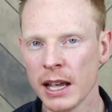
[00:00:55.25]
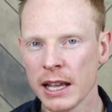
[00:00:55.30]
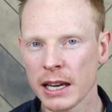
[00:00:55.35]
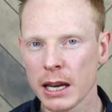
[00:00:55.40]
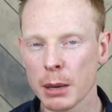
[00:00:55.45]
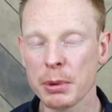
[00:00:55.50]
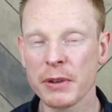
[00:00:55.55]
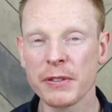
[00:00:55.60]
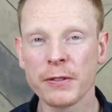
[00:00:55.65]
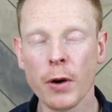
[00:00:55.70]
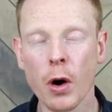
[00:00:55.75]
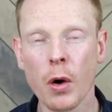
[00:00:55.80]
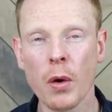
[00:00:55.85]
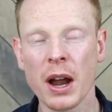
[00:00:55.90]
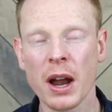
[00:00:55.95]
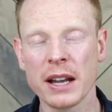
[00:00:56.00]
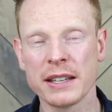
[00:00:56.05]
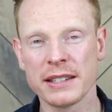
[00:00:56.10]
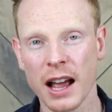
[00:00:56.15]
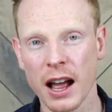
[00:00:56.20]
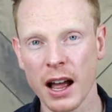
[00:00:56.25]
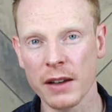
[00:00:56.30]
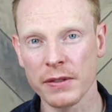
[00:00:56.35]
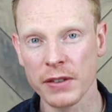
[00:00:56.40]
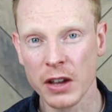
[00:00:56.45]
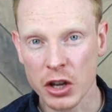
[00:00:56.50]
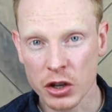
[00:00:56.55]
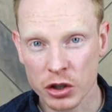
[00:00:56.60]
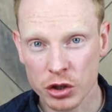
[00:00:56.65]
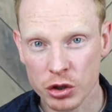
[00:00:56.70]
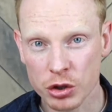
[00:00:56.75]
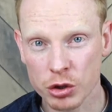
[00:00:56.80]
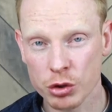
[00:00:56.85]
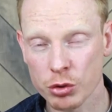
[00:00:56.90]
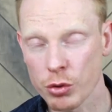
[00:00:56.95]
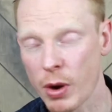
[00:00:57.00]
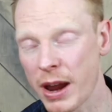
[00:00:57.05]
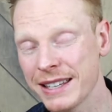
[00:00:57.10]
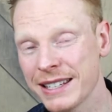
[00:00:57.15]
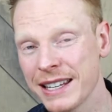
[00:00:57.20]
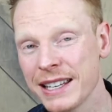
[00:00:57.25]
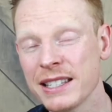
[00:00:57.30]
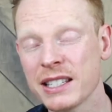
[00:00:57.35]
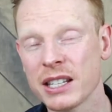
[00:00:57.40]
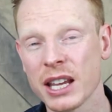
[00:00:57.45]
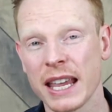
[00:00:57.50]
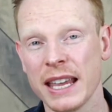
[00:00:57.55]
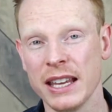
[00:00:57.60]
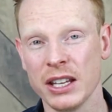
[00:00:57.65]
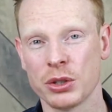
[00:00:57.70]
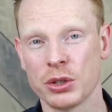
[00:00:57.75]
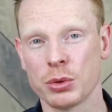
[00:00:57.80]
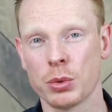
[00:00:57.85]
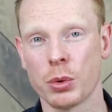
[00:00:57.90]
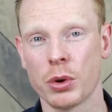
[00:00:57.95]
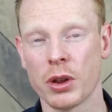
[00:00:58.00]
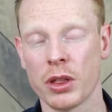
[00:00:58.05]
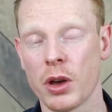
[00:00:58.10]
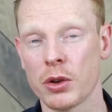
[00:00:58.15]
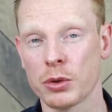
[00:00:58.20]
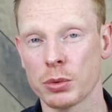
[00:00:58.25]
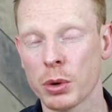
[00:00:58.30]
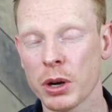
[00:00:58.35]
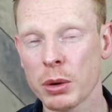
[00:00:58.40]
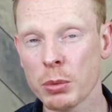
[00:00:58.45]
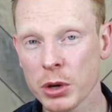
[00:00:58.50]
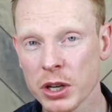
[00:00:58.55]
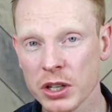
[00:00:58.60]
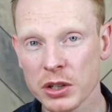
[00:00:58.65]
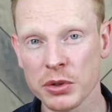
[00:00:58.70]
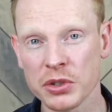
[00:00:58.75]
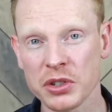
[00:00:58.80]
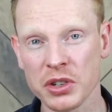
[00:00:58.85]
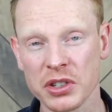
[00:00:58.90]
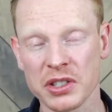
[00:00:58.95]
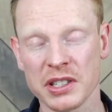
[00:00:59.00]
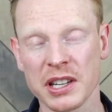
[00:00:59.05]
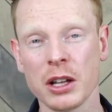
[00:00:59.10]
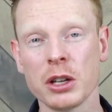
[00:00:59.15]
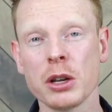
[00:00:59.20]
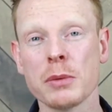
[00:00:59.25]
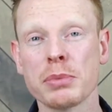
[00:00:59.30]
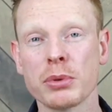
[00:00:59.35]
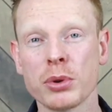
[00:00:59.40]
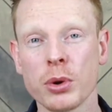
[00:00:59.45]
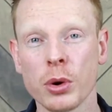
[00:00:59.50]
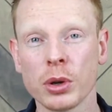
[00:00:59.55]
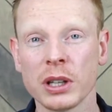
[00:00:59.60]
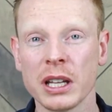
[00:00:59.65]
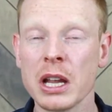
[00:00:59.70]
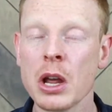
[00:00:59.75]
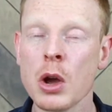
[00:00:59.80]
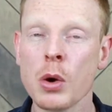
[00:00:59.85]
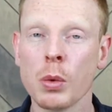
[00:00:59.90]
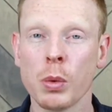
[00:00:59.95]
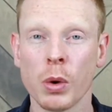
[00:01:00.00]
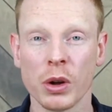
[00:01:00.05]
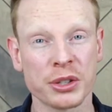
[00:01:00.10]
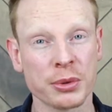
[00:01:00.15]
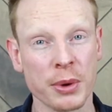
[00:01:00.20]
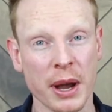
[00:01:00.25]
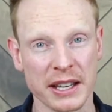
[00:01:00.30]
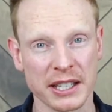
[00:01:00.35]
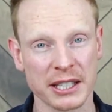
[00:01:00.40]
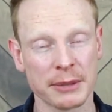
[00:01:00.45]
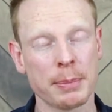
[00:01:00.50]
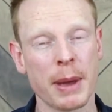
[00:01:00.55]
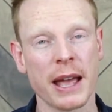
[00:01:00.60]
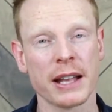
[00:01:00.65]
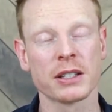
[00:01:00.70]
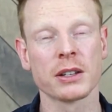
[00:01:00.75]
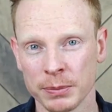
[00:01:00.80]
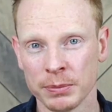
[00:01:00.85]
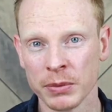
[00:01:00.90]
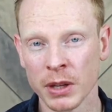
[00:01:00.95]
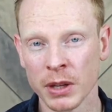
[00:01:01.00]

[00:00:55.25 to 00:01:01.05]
Now, before I dive straight into each one of those, what I want to do is just tell you broadly what to expect.